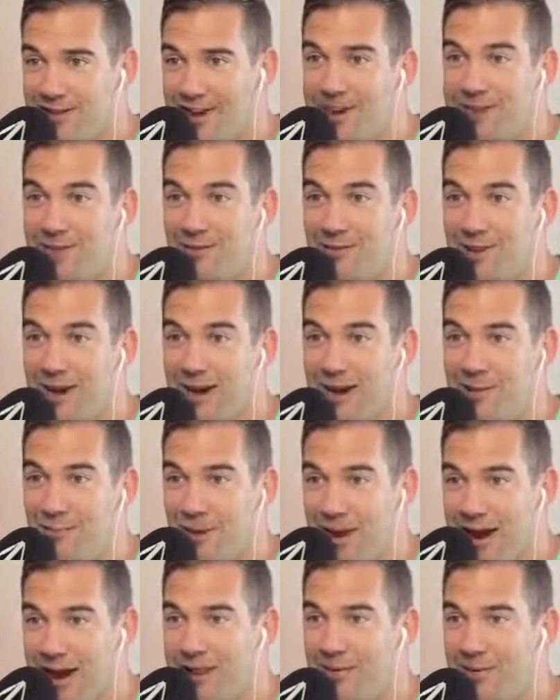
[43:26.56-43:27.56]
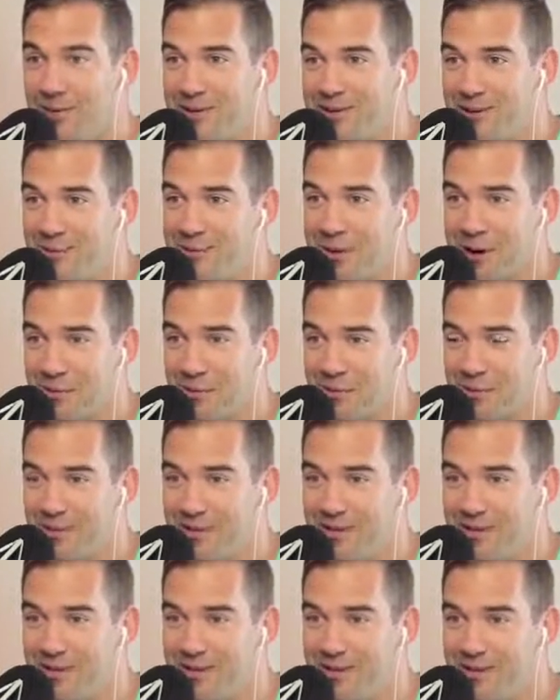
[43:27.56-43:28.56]
And you've got a pen and a piece of paper
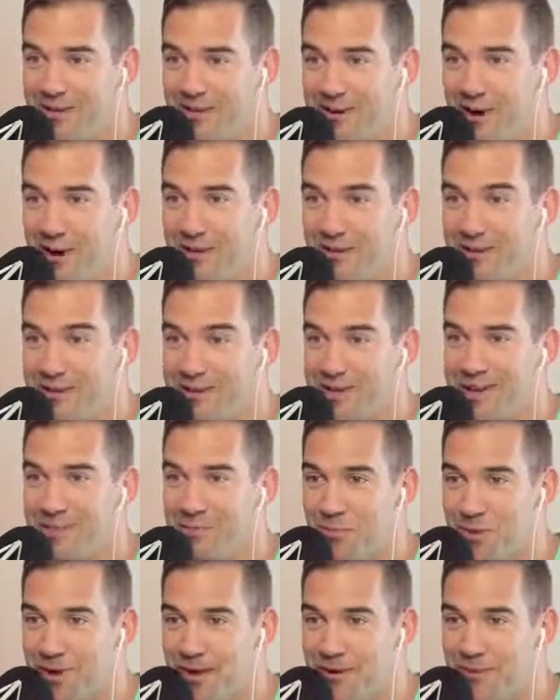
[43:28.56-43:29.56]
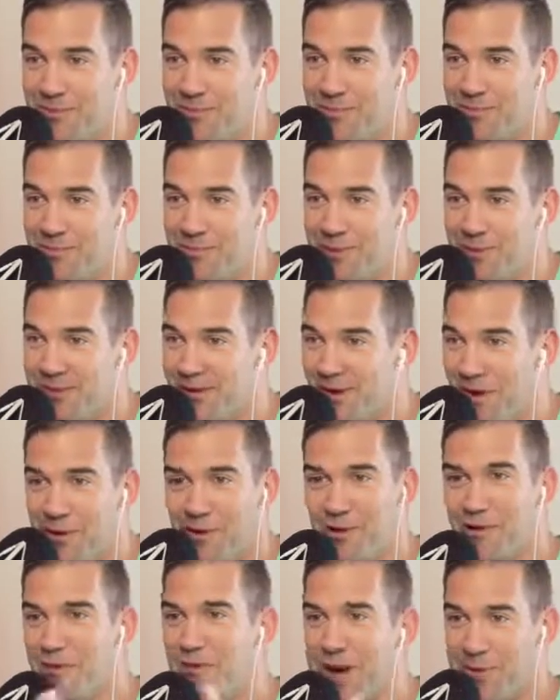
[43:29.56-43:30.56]
on your deathbed. All
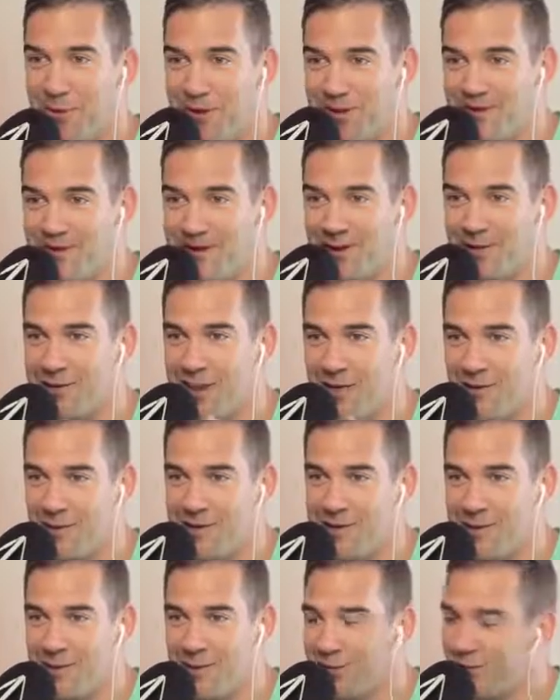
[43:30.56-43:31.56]
your family's there loving you.